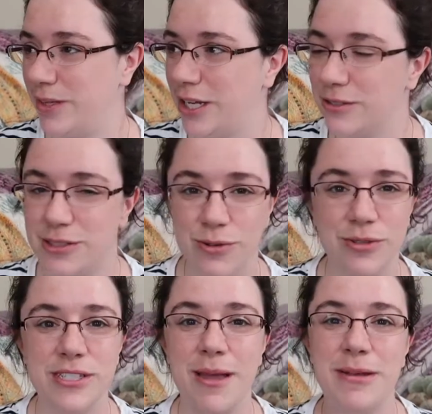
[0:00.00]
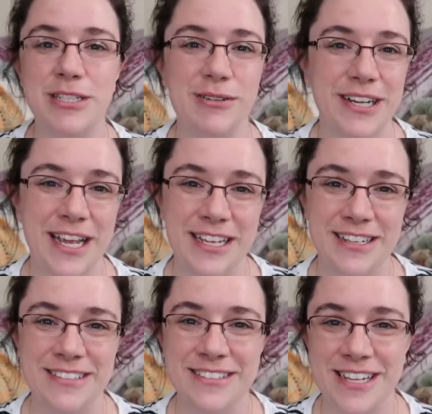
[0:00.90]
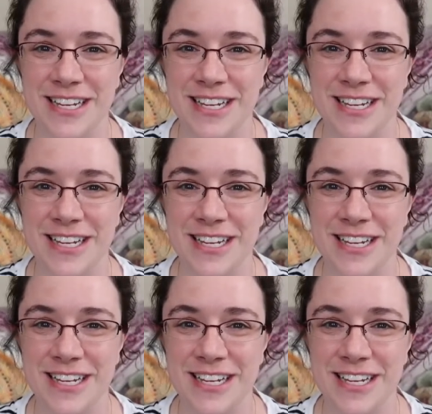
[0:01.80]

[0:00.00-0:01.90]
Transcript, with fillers: You know, school's coming to an end.